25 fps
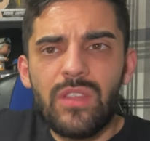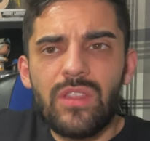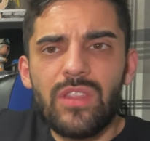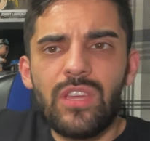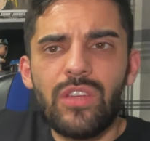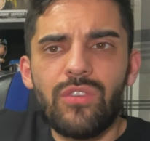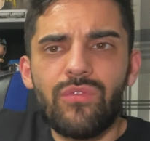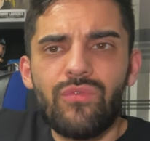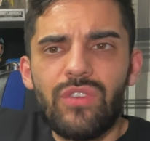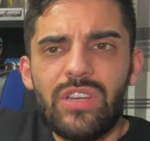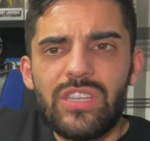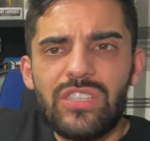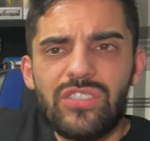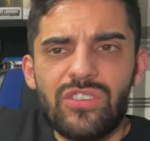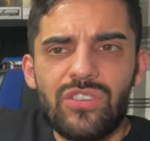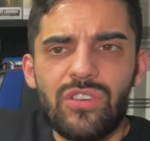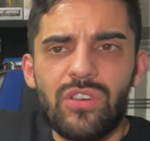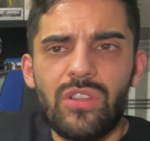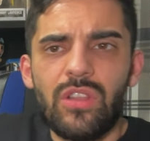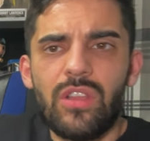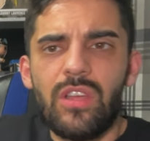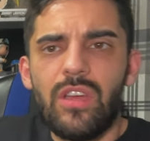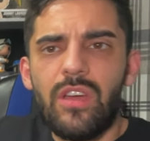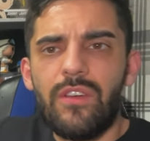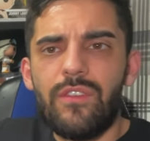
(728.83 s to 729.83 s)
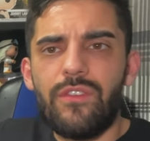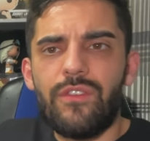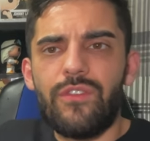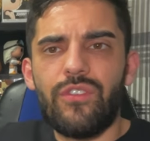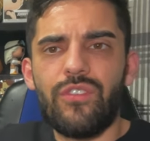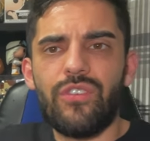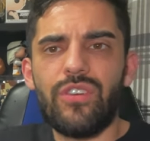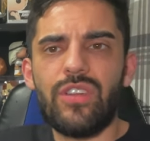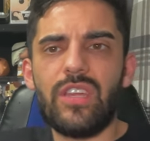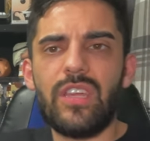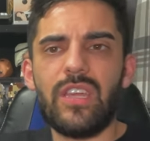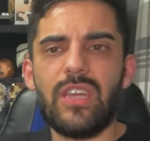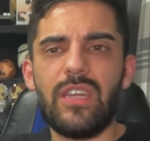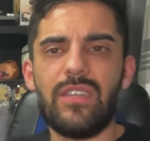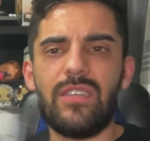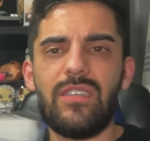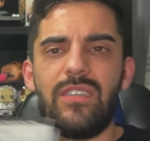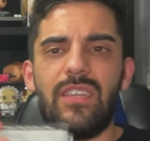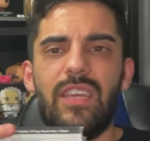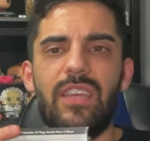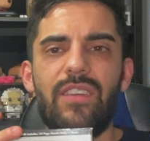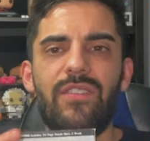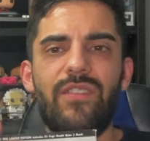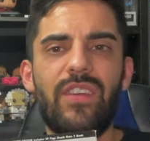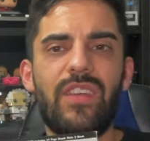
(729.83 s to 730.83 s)
the original three
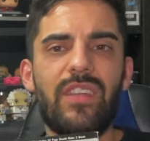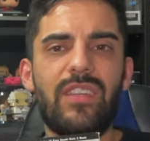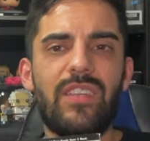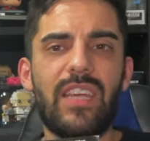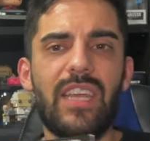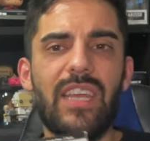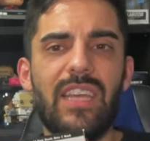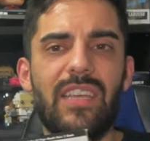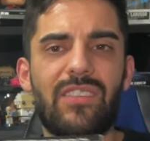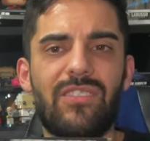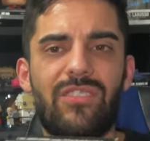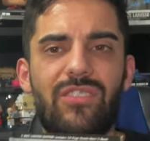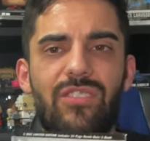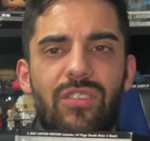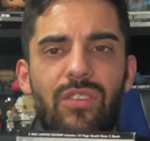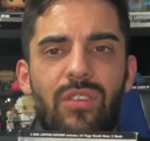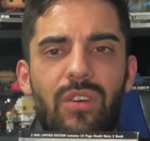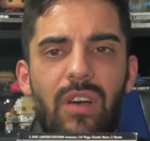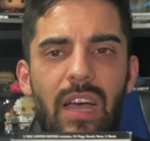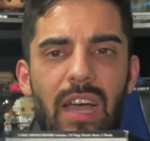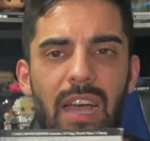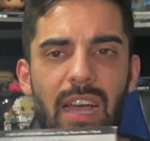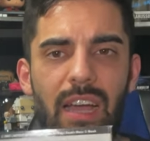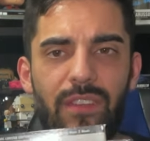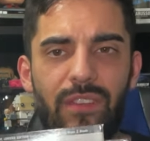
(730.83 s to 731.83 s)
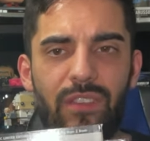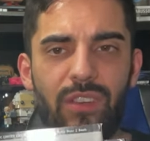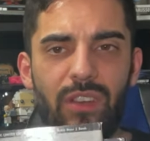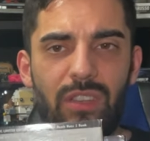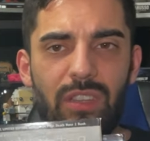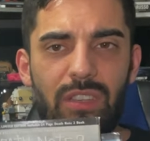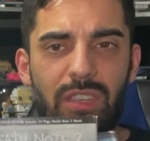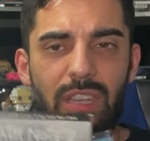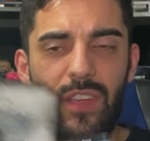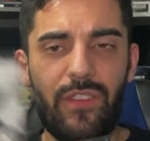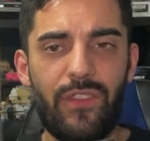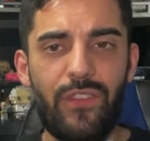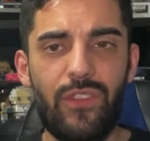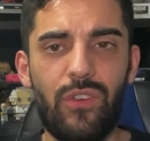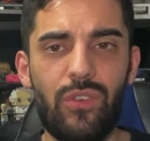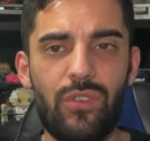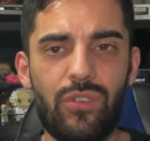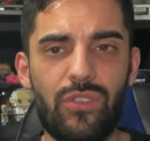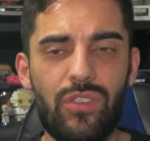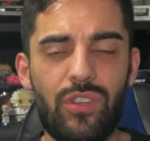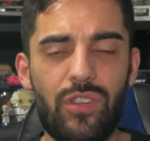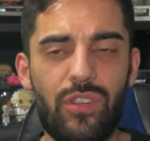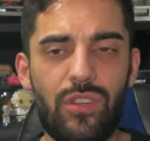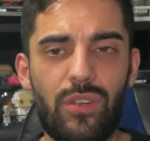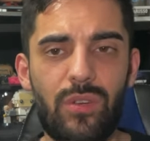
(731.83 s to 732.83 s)
DVDs. So I've got the Death
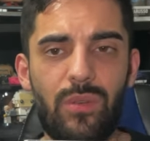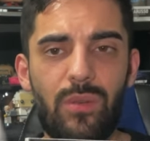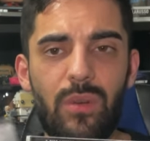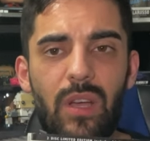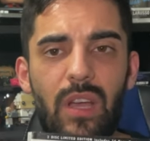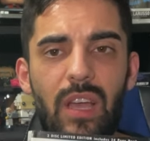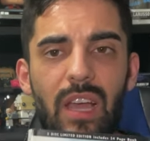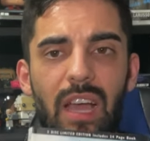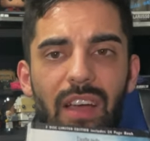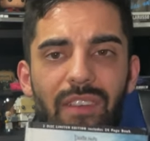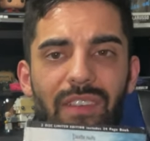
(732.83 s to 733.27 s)
Note 2.